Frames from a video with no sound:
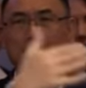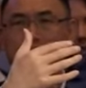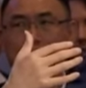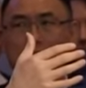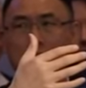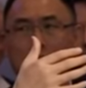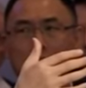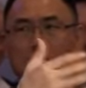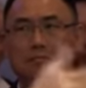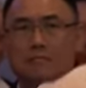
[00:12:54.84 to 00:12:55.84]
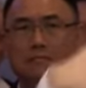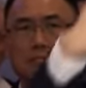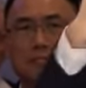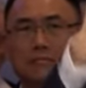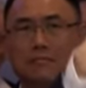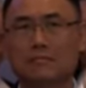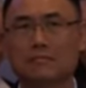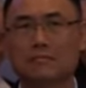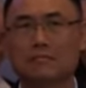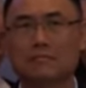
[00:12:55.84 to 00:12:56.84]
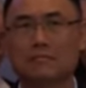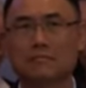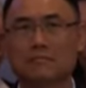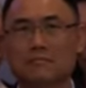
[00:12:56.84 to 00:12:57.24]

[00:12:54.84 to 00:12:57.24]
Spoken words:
No words are spoken by the person on screen.